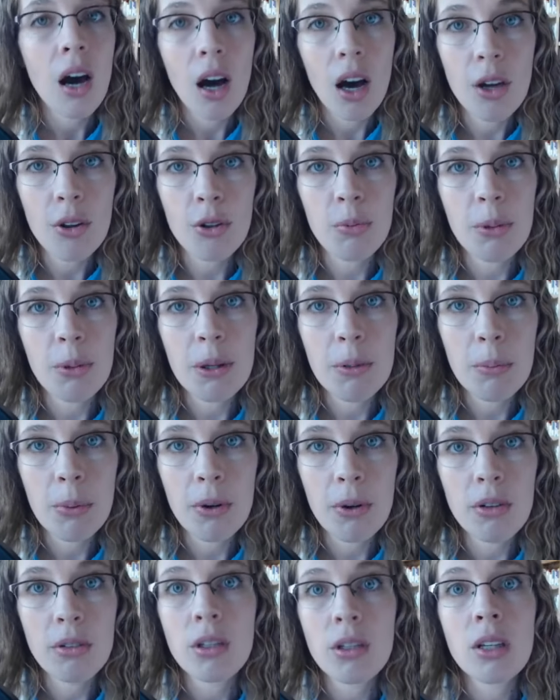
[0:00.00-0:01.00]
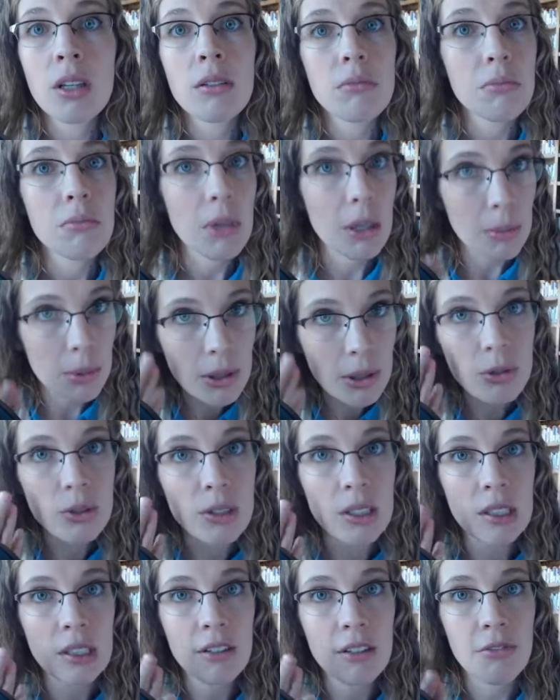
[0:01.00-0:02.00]
Other people might be
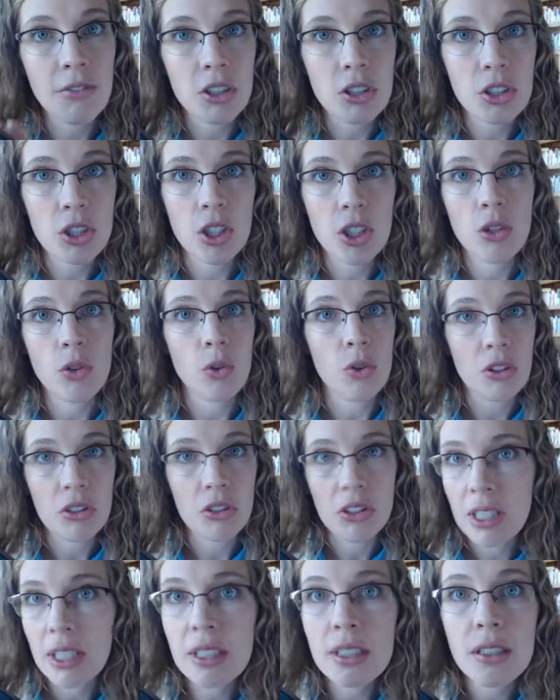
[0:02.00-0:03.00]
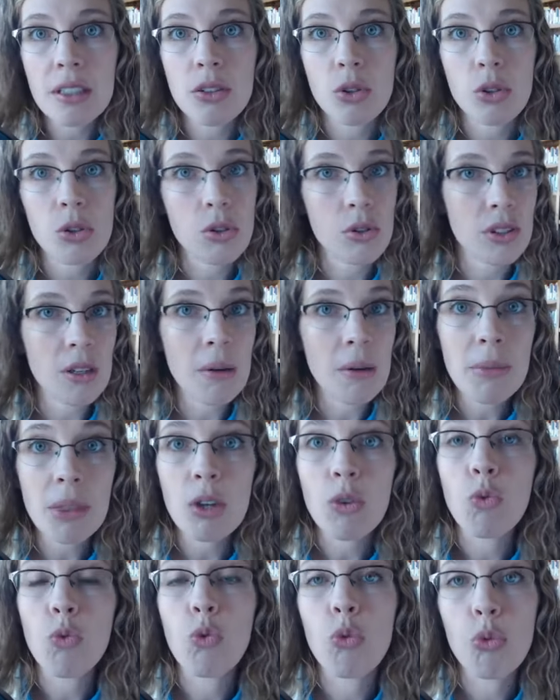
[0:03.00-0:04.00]
losing their vision or their kidneys or
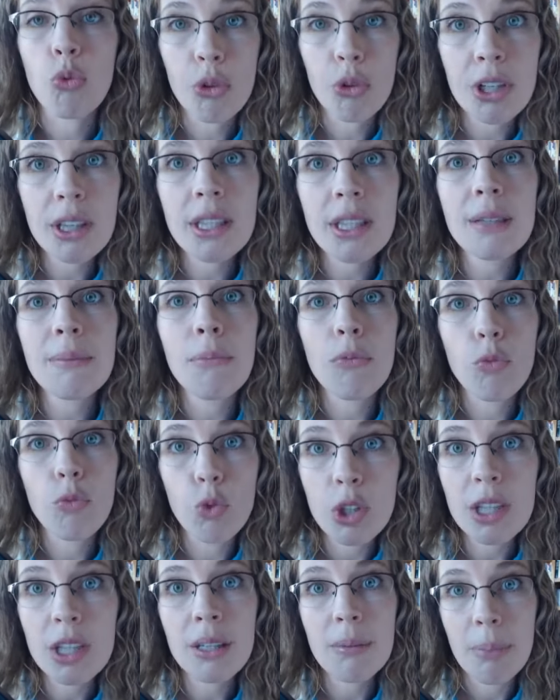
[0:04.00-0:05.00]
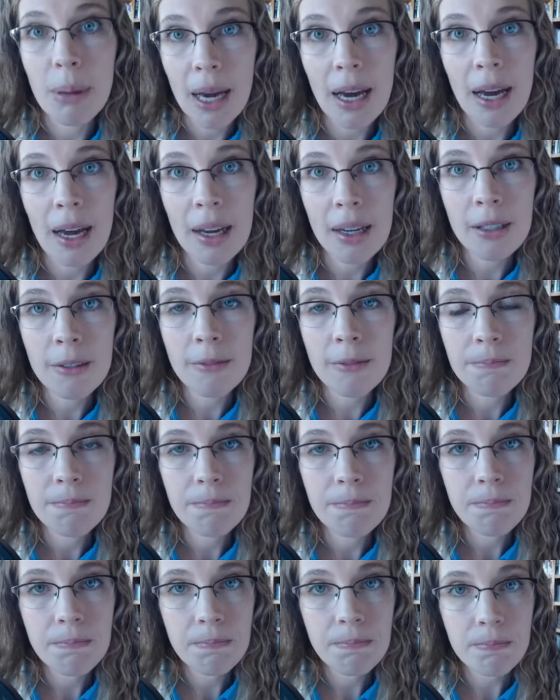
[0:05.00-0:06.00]
something really, really bad
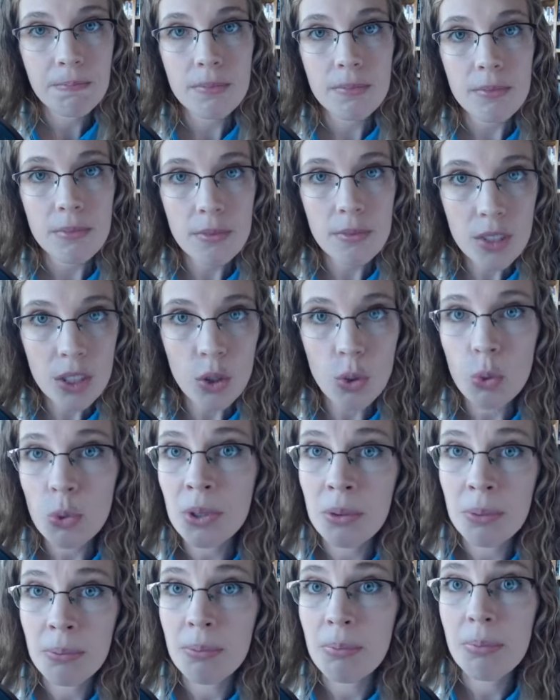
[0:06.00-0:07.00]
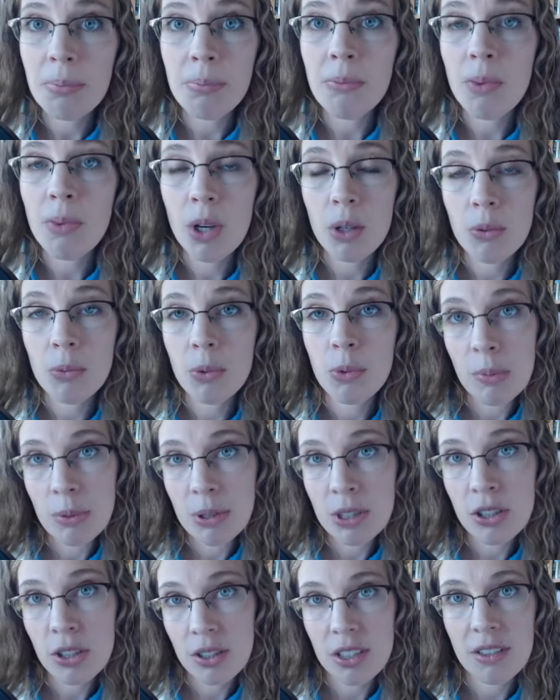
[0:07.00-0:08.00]
would
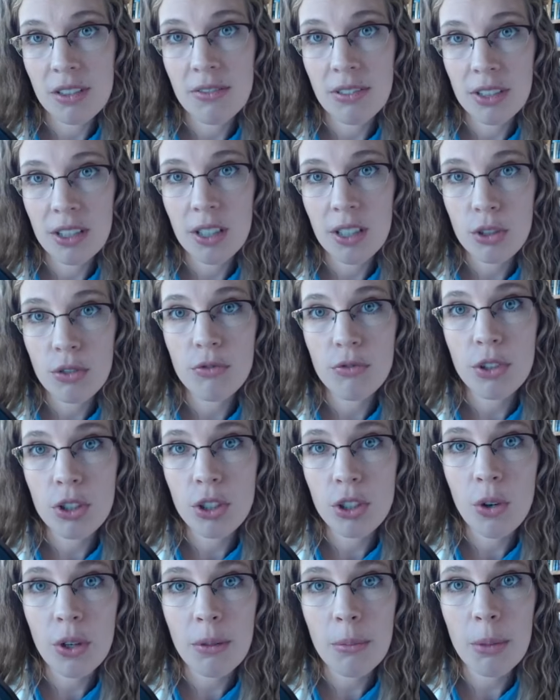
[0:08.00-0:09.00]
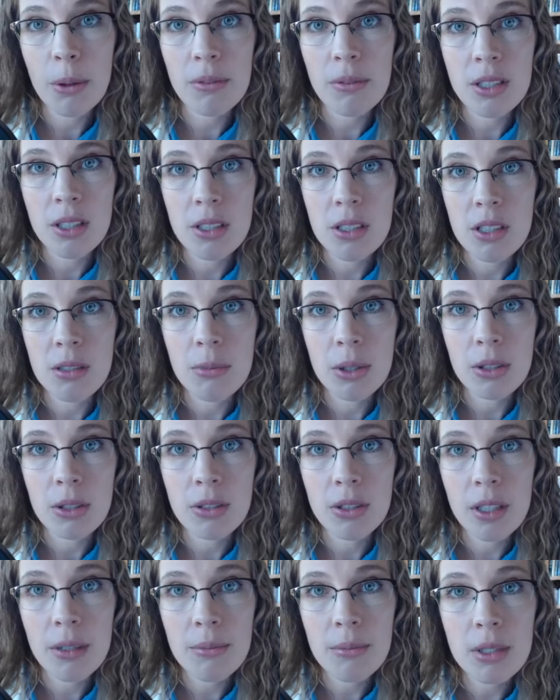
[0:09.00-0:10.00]
be justification for going above 60
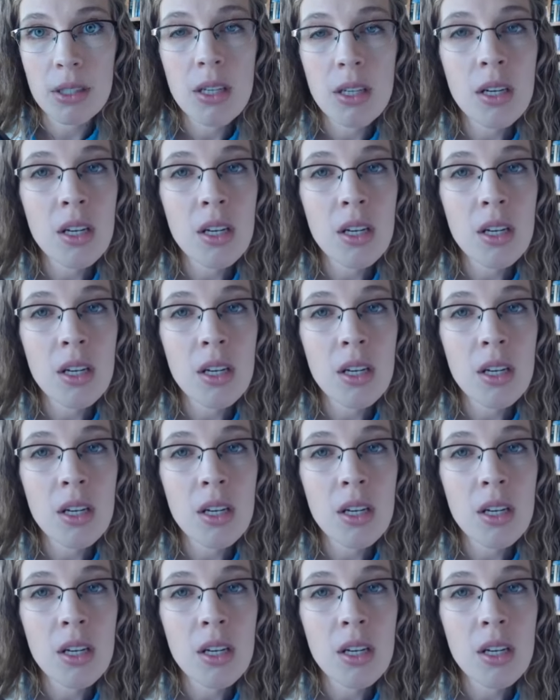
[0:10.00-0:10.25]
milligrams.